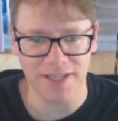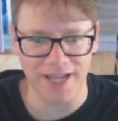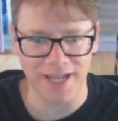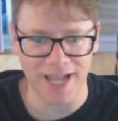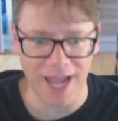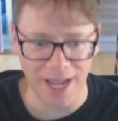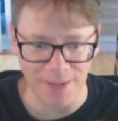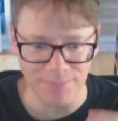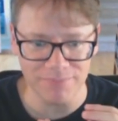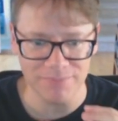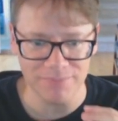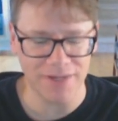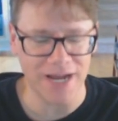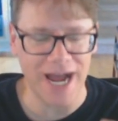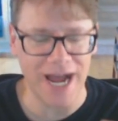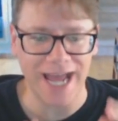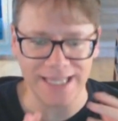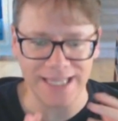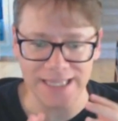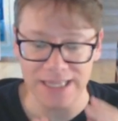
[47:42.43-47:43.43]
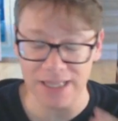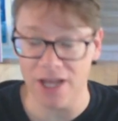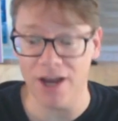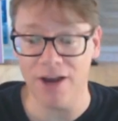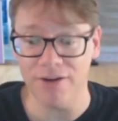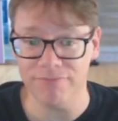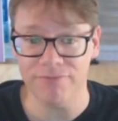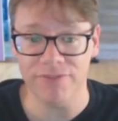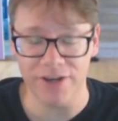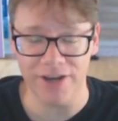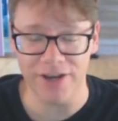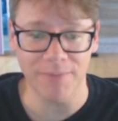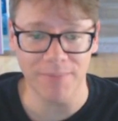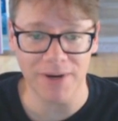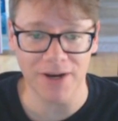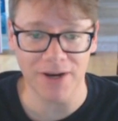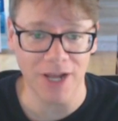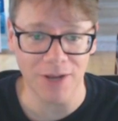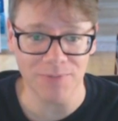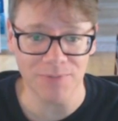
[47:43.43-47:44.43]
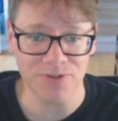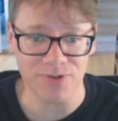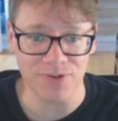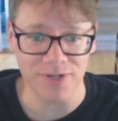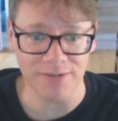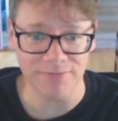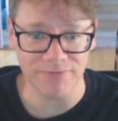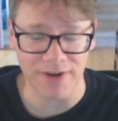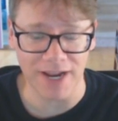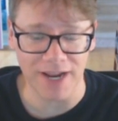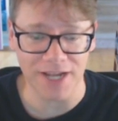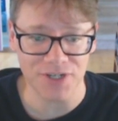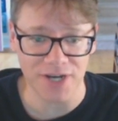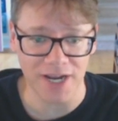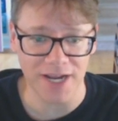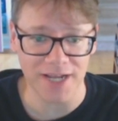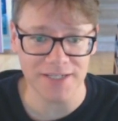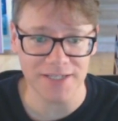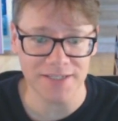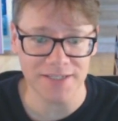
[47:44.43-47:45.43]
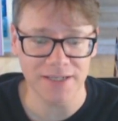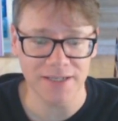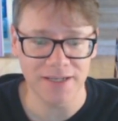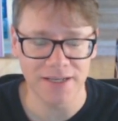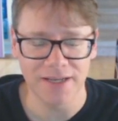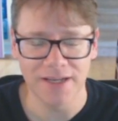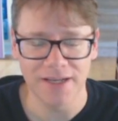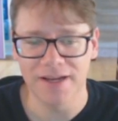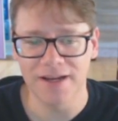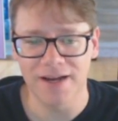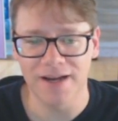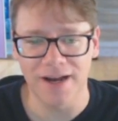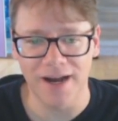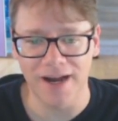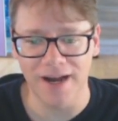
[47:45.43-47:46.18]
Like I am I love the Nightmare on Elm Street franchise. Me too. Me too.